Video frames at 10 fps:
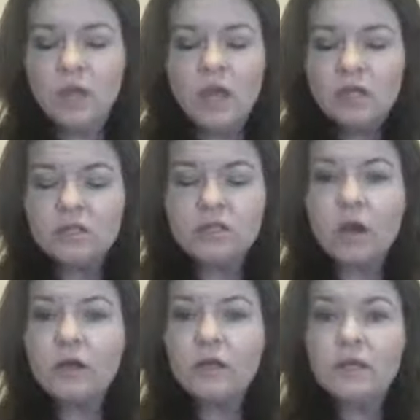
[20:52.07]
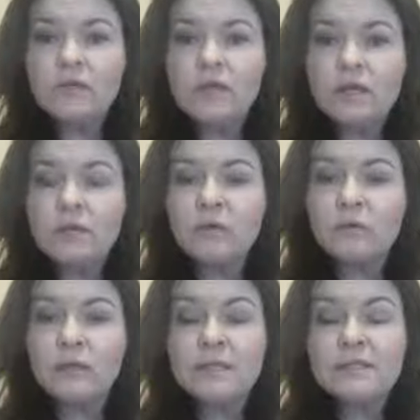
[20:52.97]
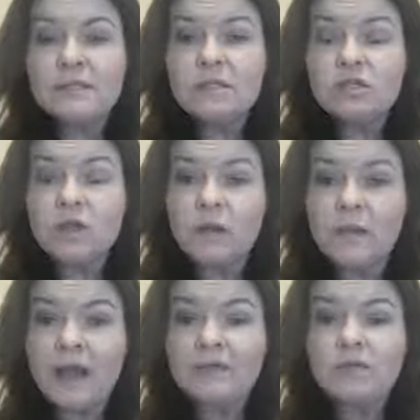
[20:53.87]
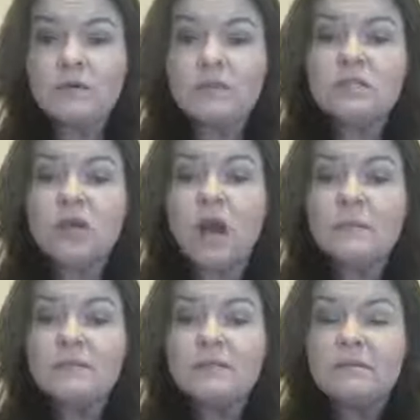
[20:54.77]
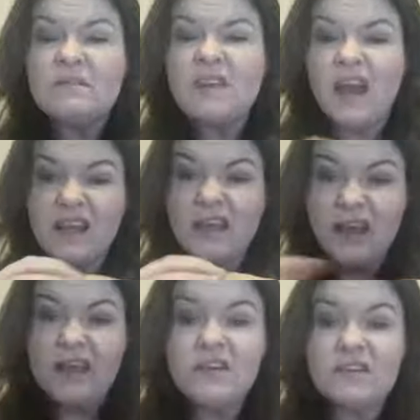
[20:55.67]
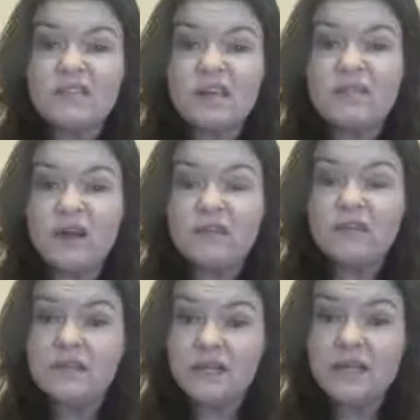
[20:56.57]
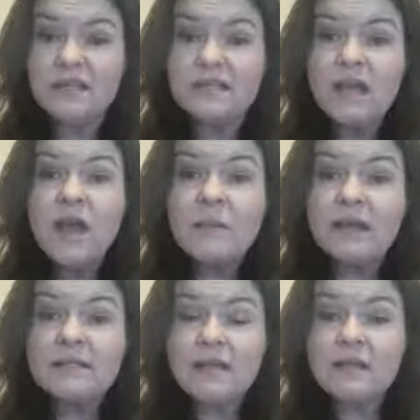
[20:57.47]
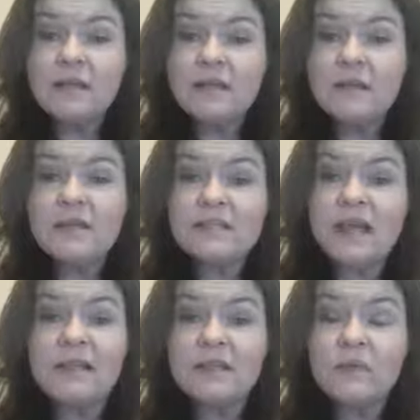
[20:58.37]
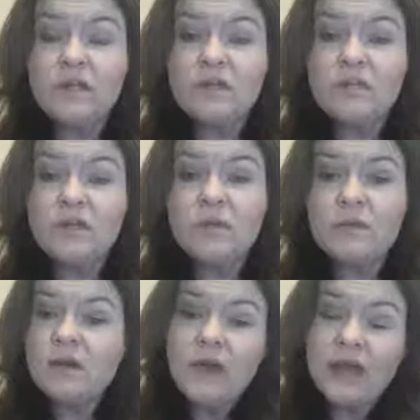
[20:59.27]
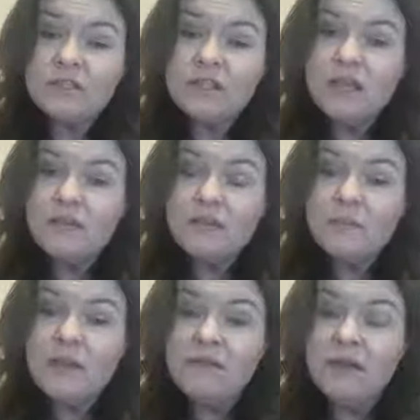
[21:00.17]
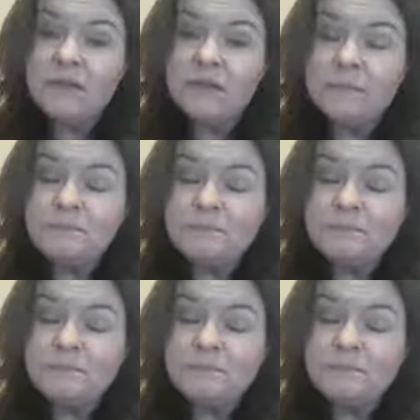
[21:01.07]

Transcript: Start giving them a reason to talk back to you, and stop kind of cutting yourself off at the knees by telling them exactly what you do without actually giving them any value.